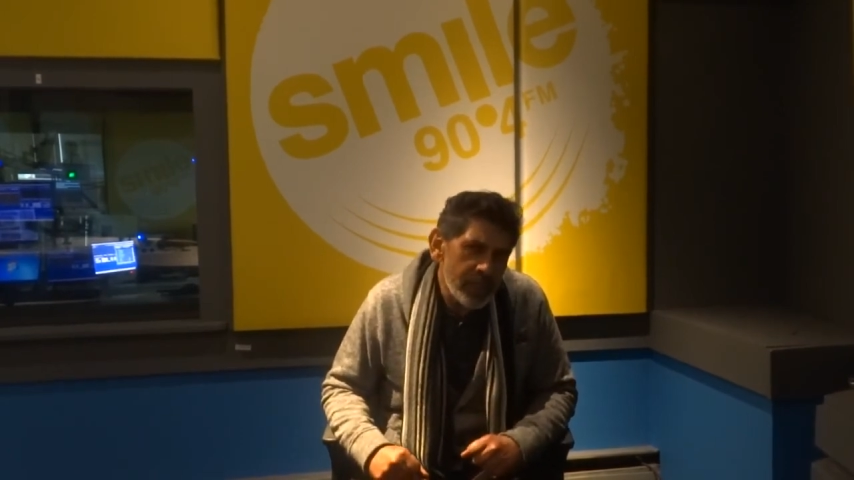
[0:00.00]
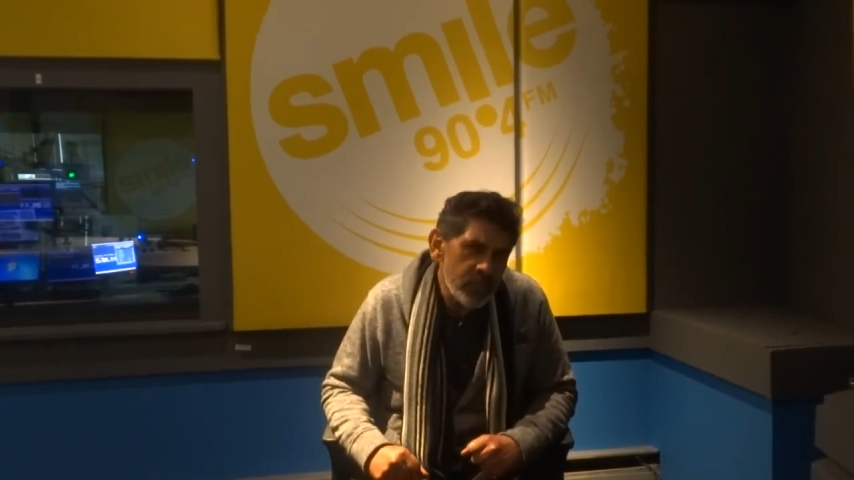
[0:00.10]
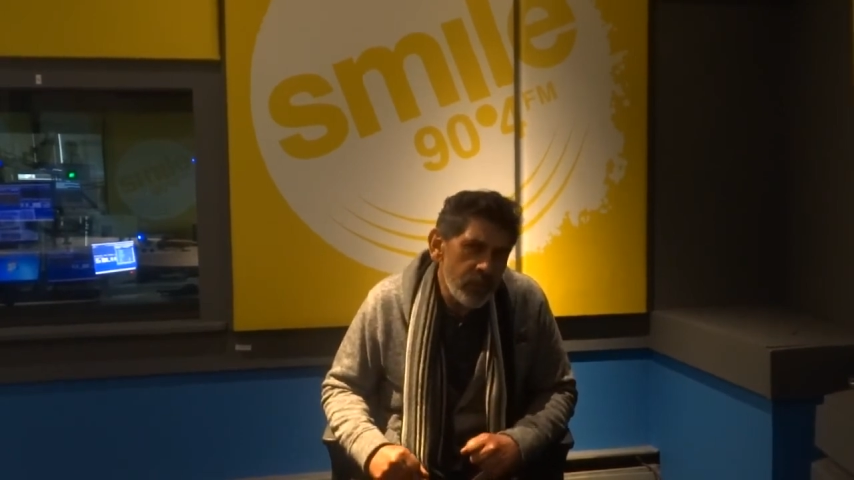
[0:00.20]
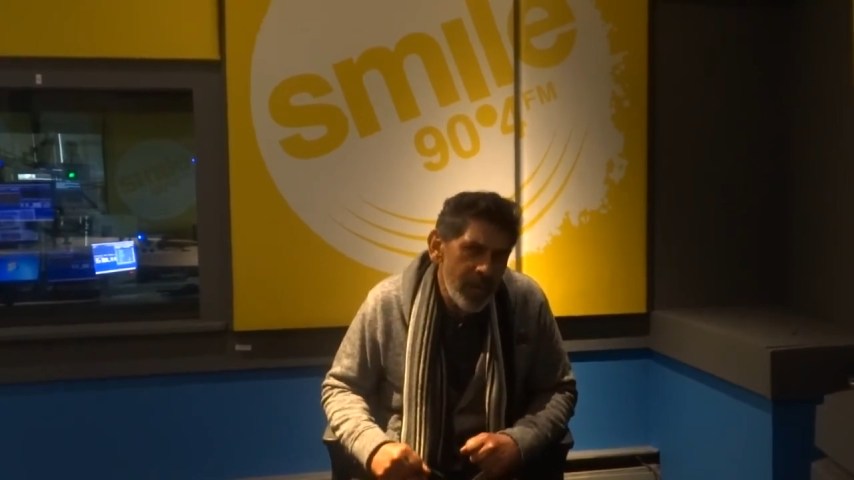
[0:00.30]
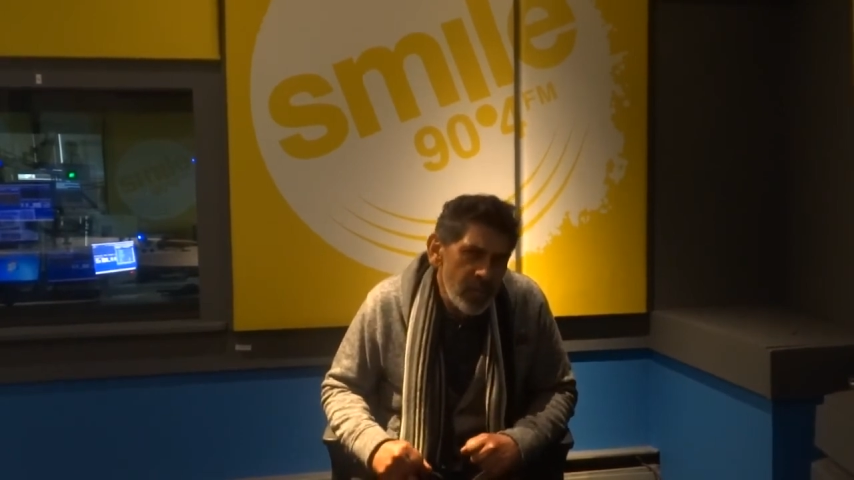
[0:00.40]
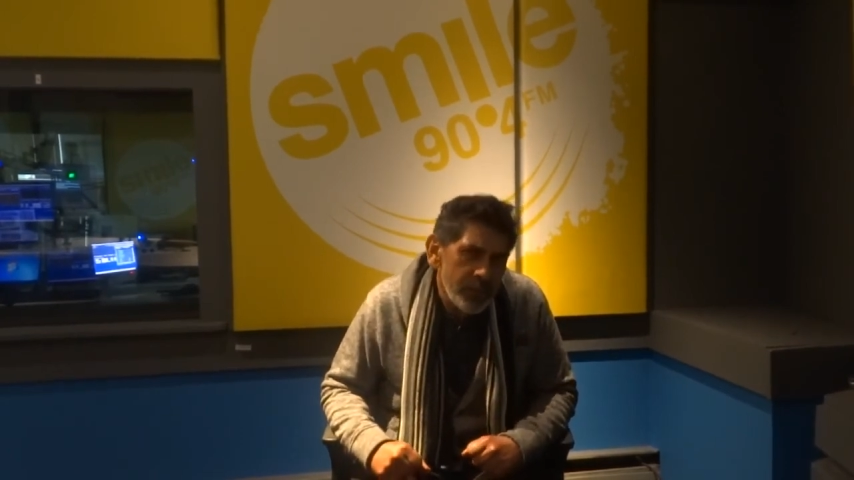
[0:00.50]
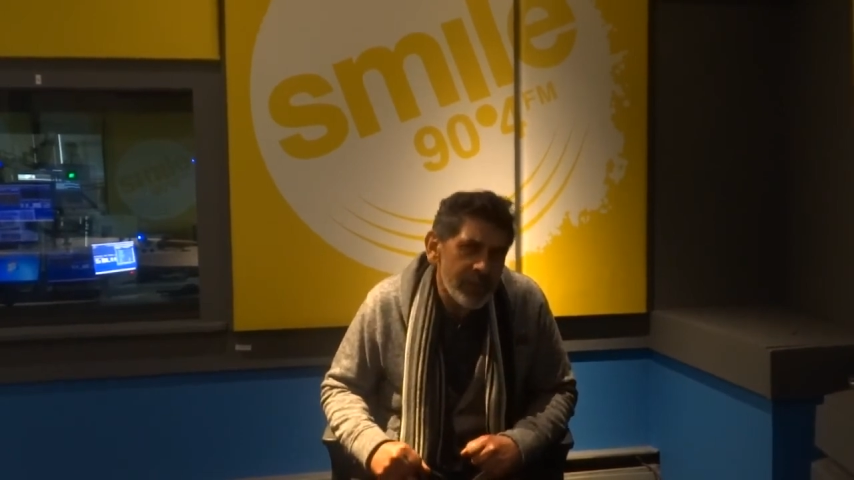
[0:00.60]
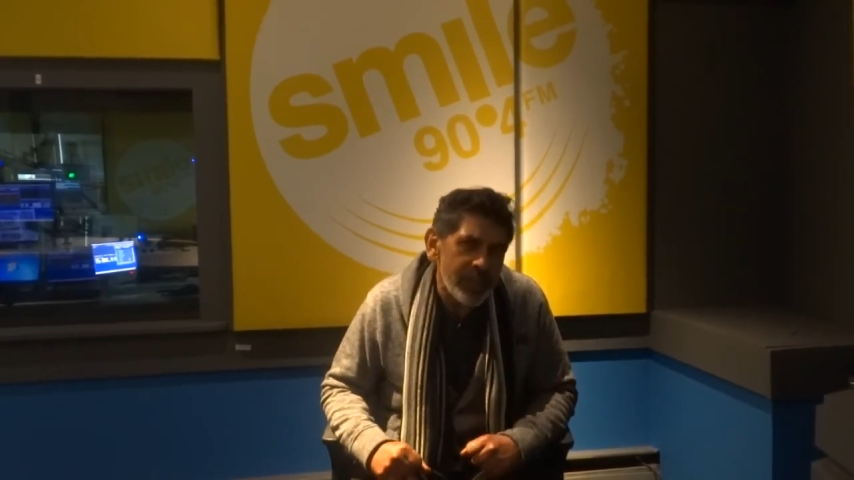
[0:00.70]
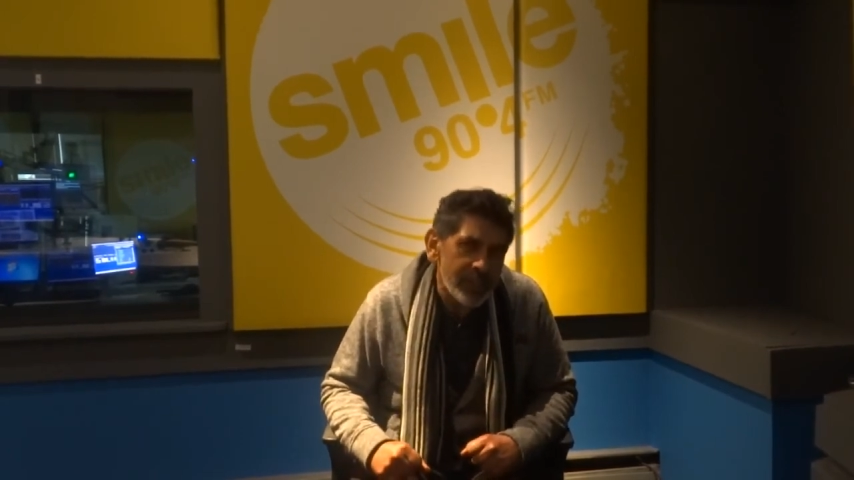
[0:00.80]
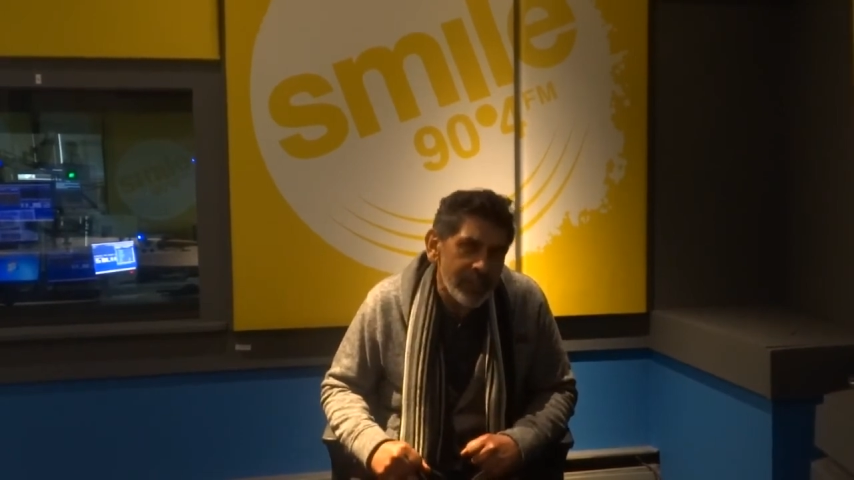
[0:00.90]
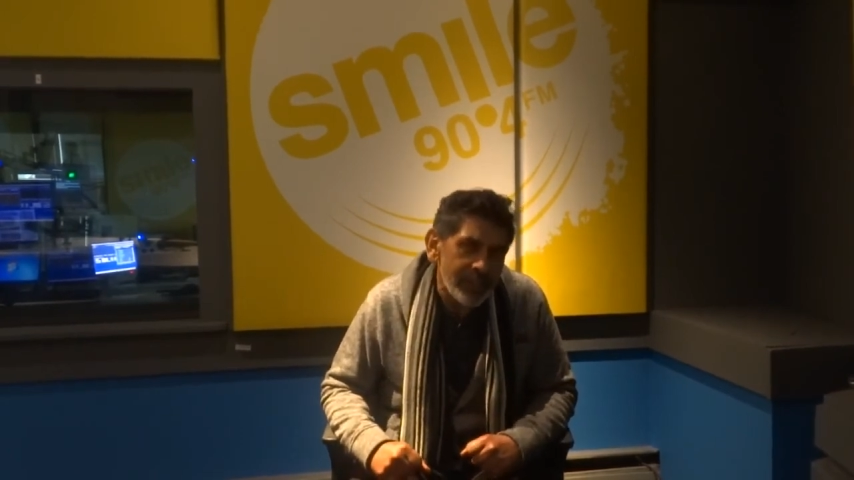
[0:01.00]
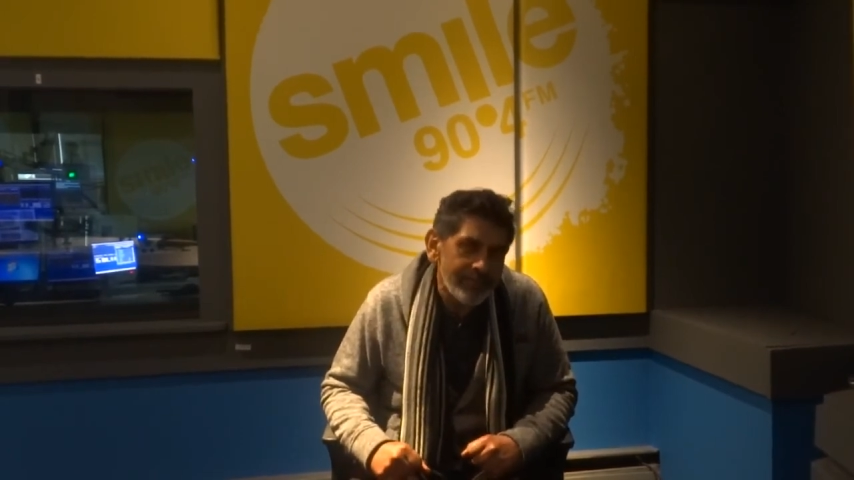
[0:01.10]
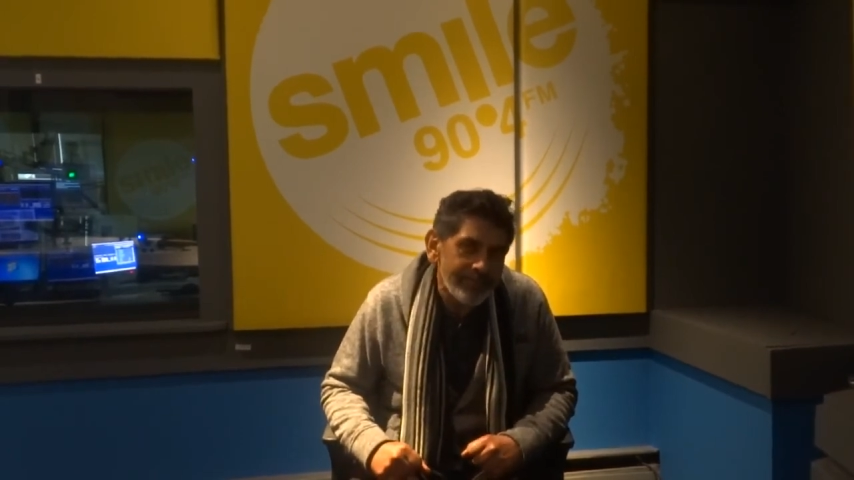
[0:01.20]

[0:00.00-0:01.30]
as a radio presenter.